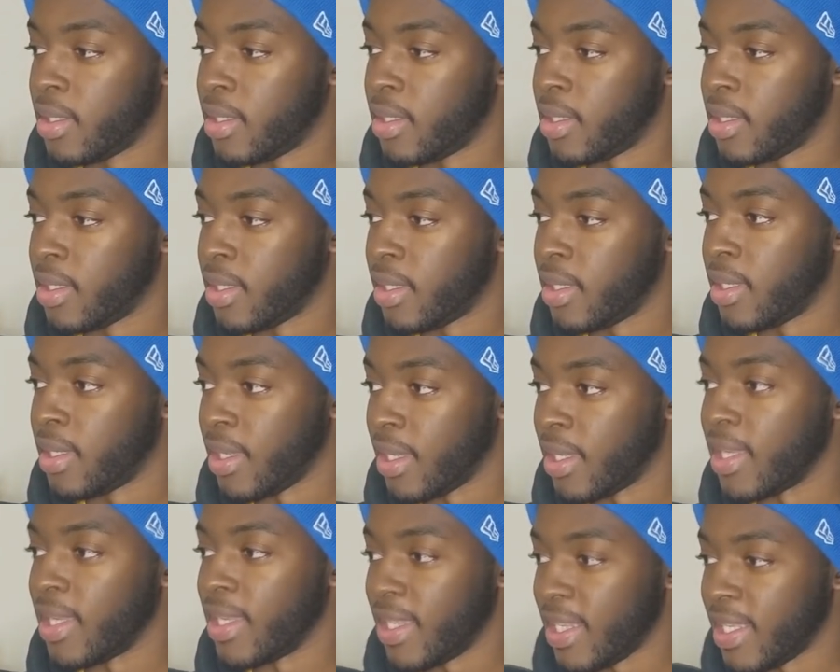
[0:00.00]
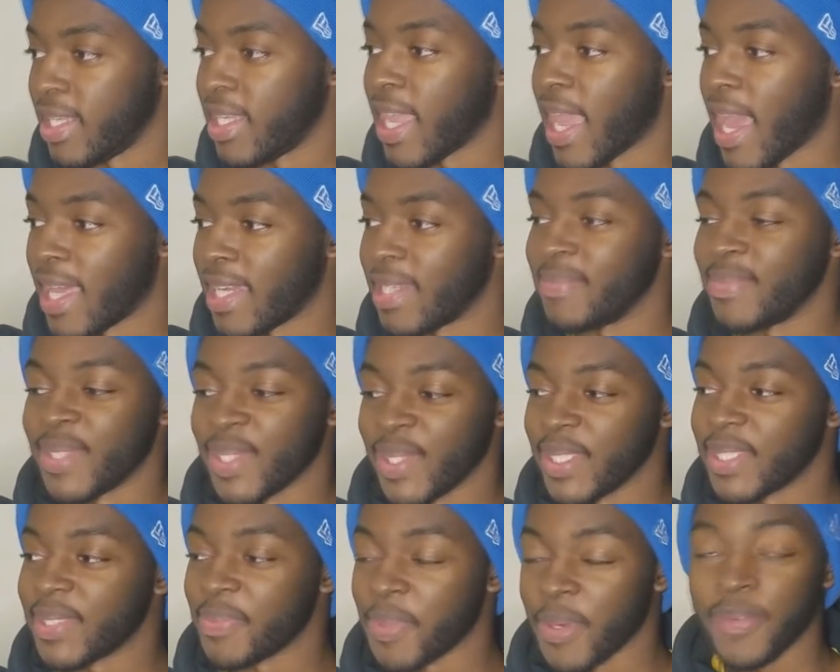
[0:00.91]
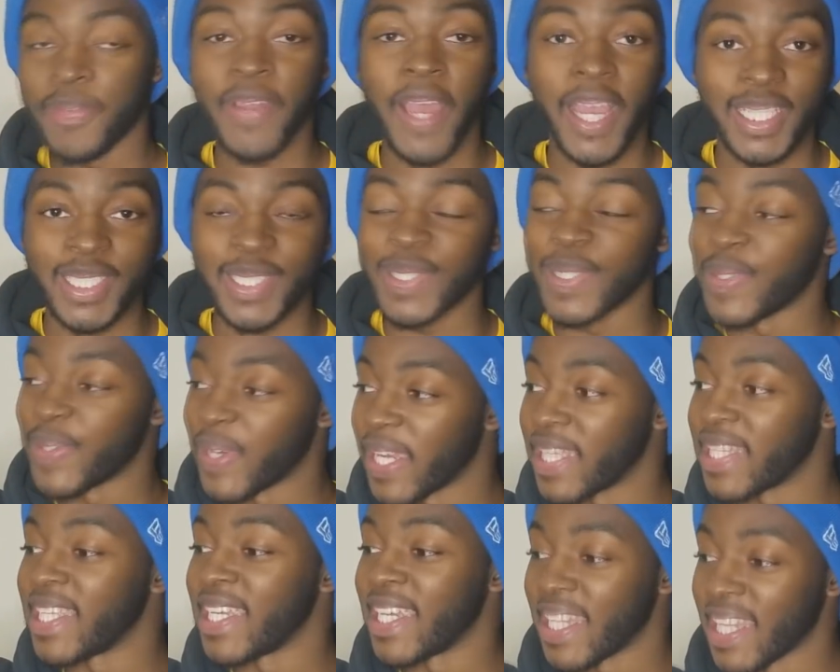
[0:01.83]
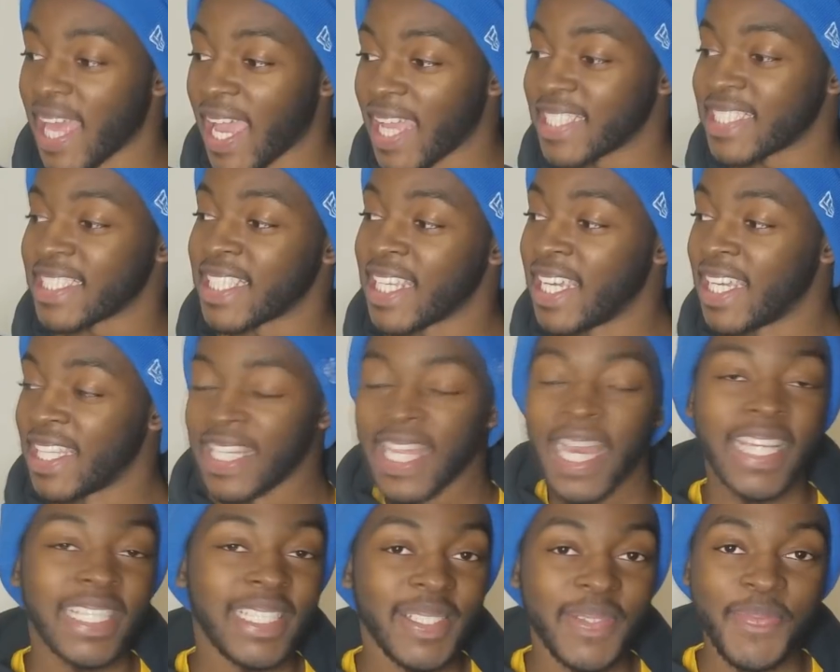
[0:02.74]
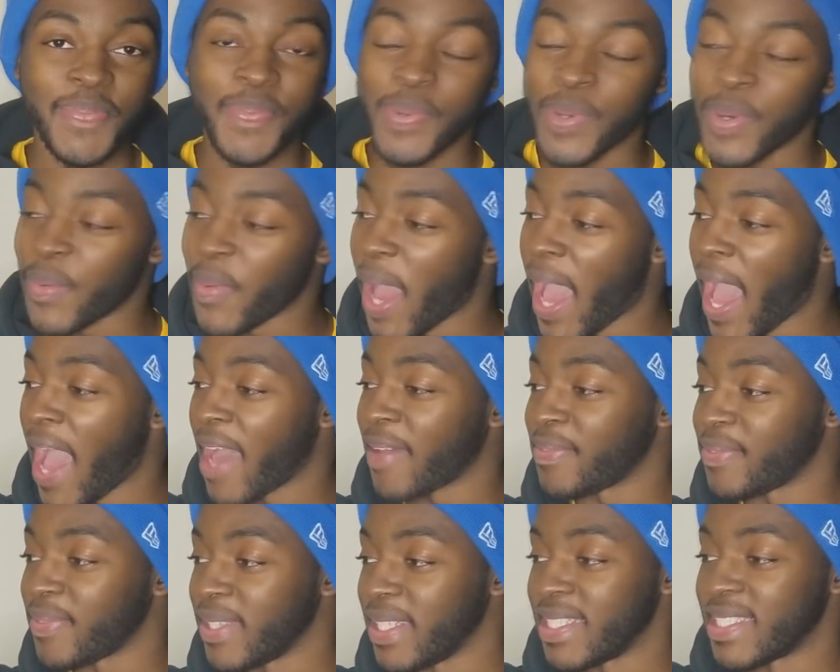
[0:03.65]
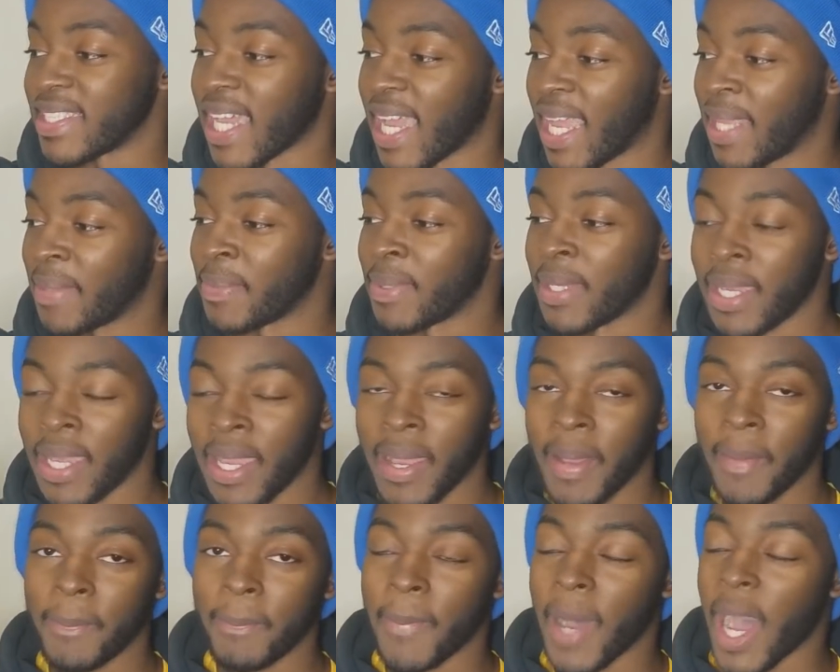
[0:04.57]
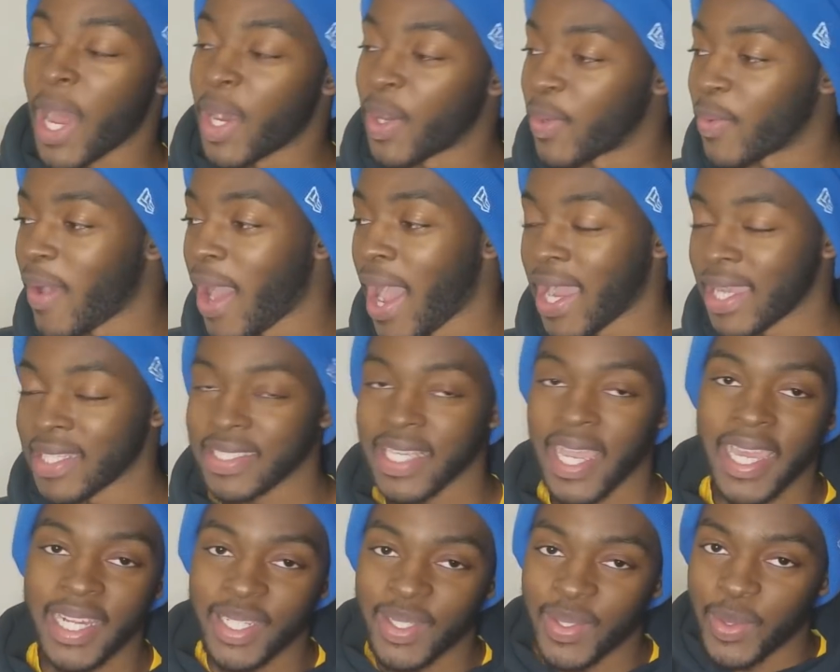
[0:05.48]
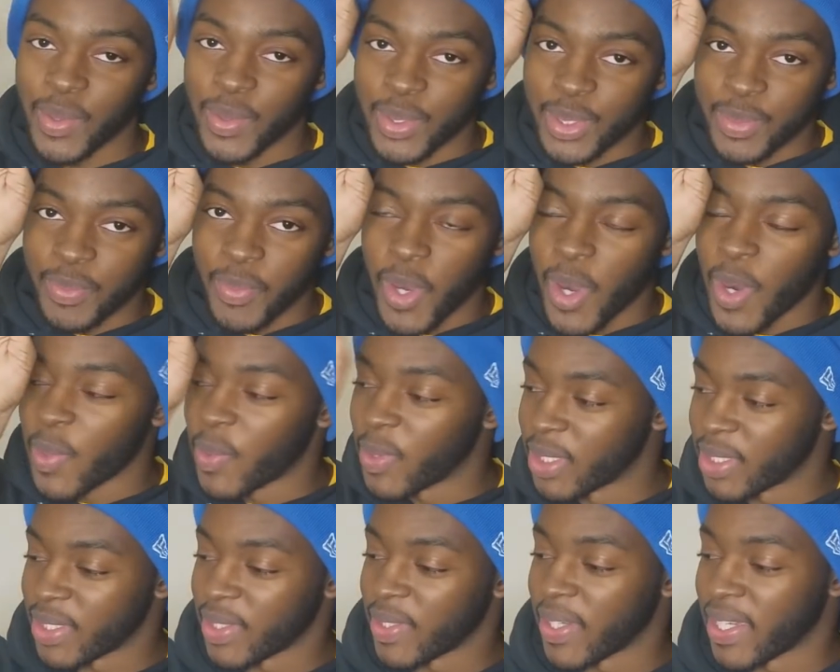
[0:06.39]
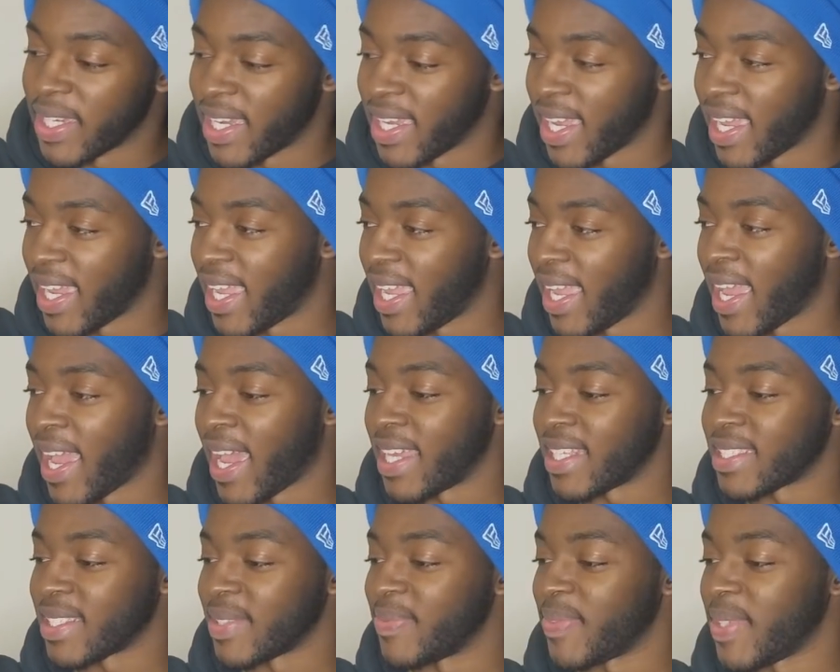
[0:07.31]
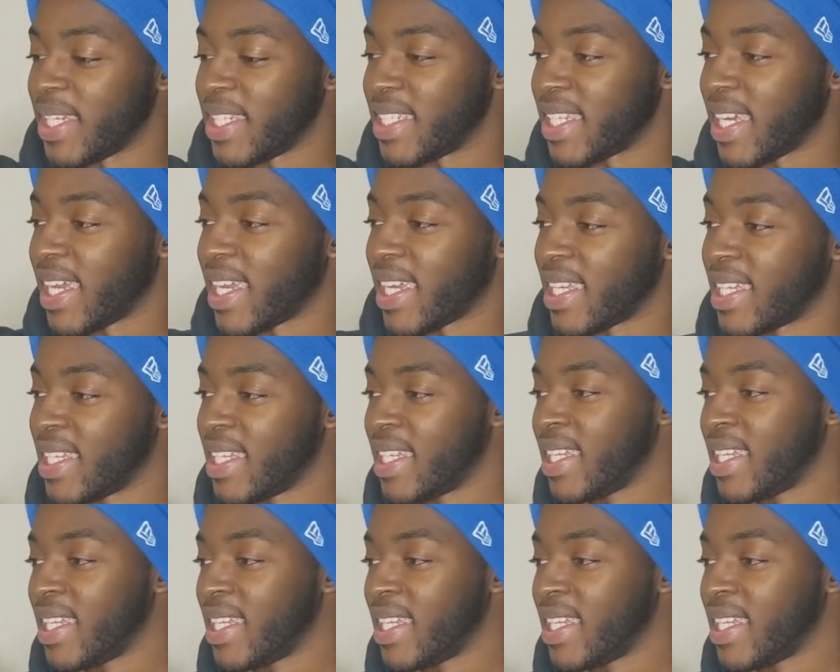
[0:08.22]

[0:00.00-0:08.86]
two, one. Yeah, them joints professional right there. That's that's some pro athlete type model rockets. I had the little small ones, so I ain't had something like that.